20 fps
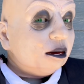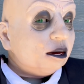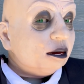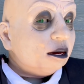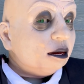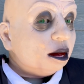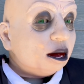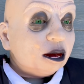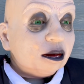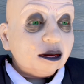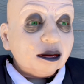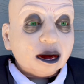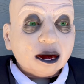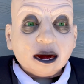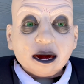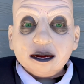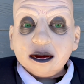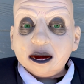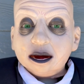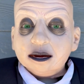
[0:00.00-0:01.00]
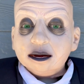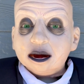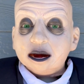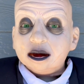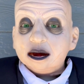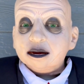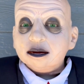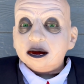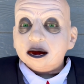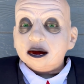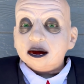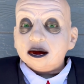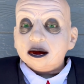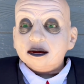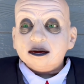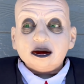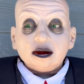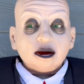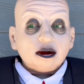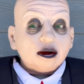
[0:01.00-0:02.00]
I do hope I'll not
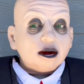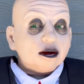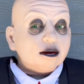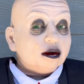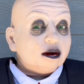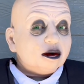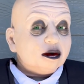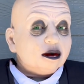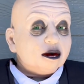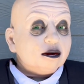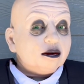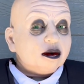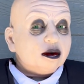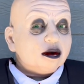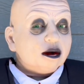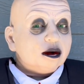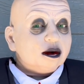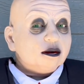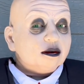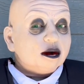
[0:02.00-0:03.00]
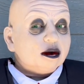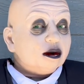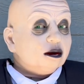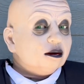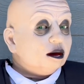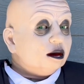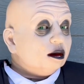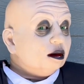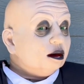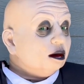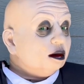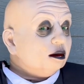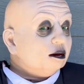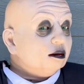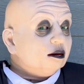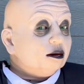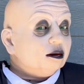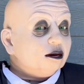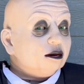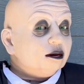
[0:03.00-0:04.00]
have to clean up after anybody tonight.
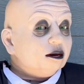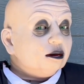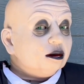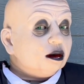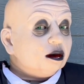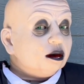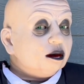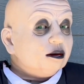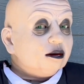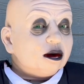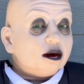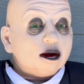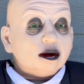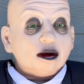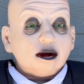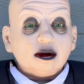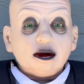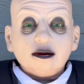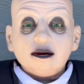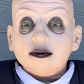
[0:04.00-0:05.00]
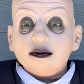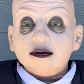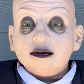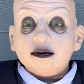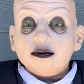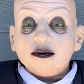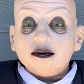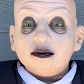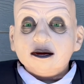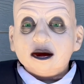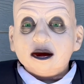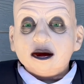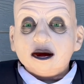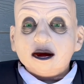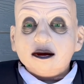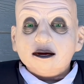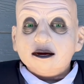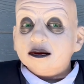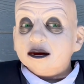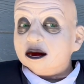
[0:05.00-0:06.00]
And I do mean
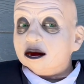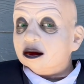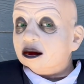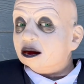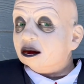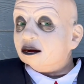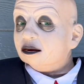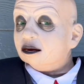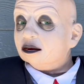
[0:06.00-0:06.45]
anybody.